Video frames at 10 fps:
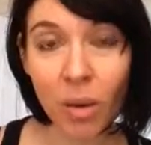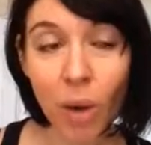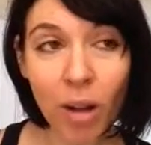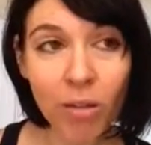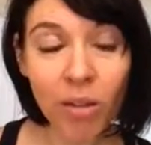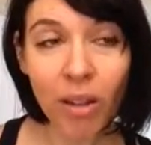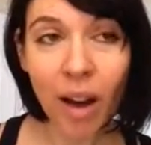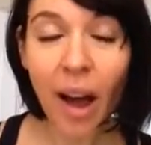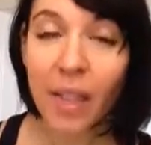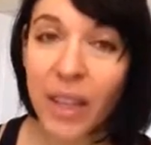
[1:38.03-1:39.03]
Well,
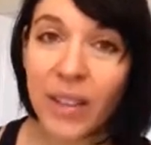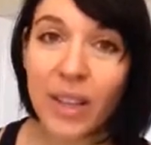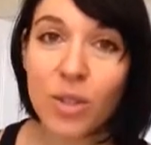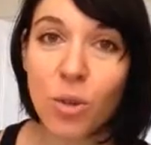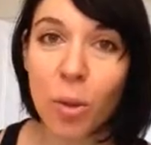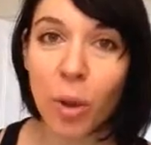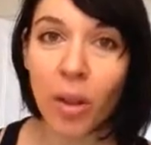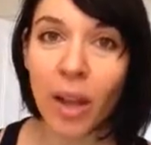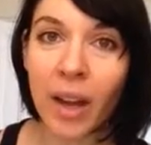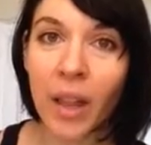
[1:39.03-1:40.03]
I think that's
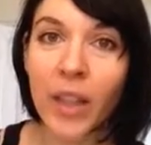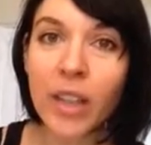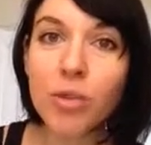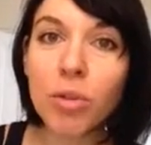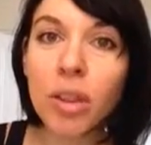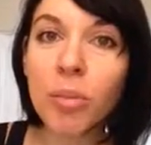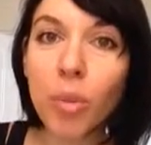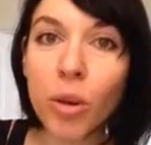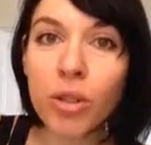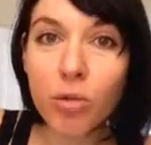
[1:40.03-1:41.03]
normal. And I think it's really
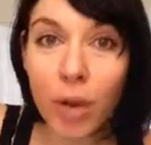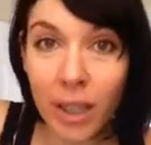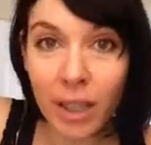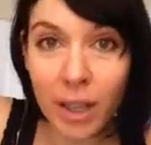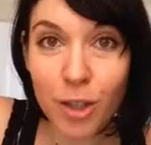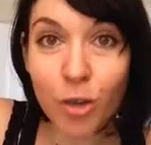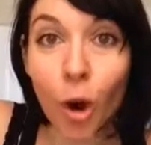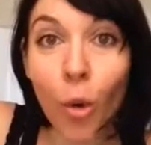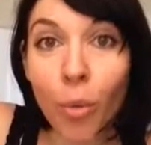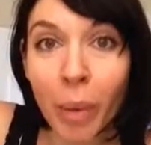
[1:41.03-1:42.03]
important to recognize your
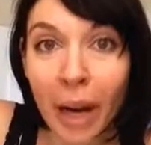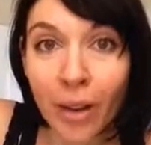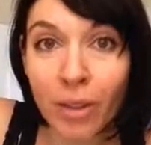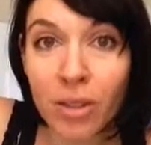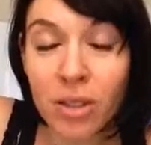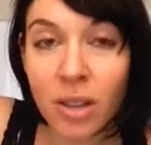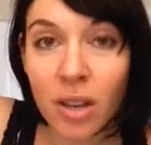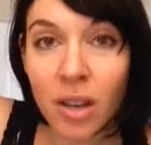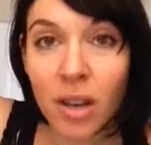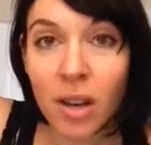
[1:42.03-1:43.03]
own patterns.
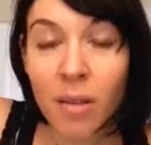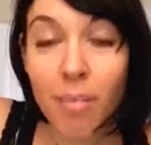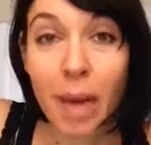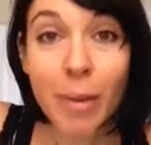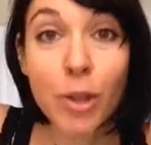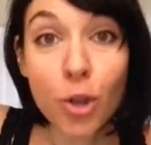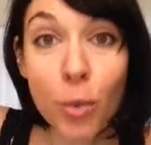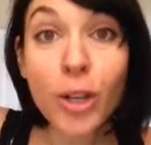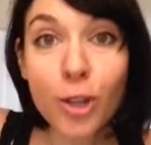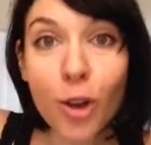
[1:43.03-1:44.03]
Maybe two
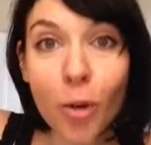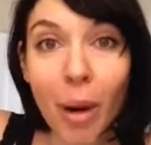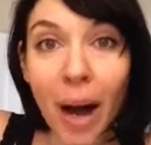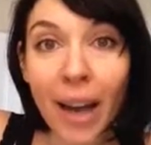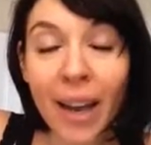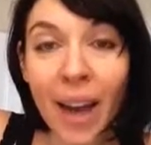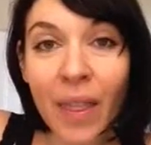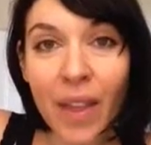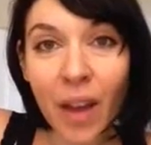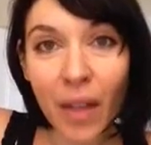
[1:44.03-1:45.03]
weeks will go by,
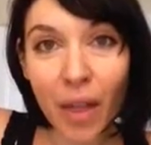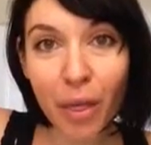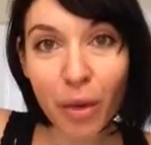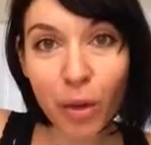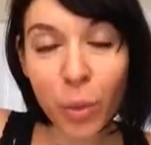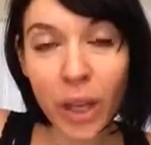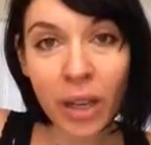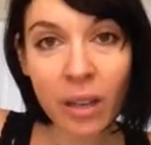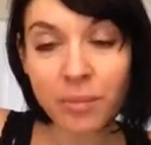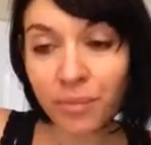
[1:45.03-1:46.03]
and then on that third
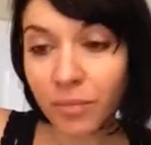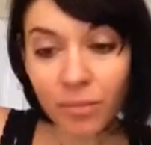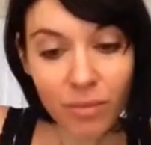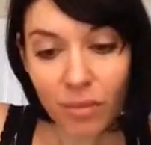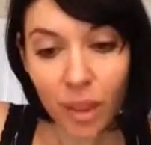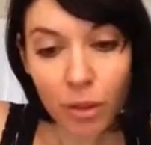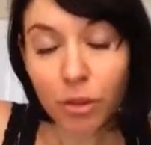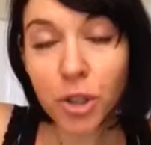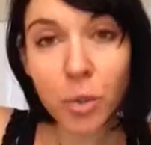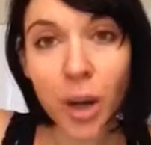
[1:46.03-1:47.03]
week, you'll
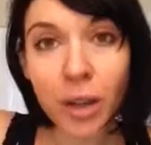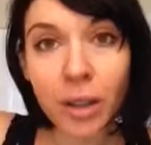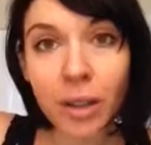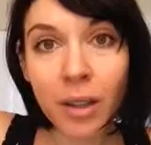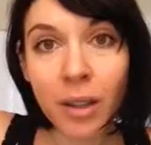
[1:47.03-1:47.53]
just want to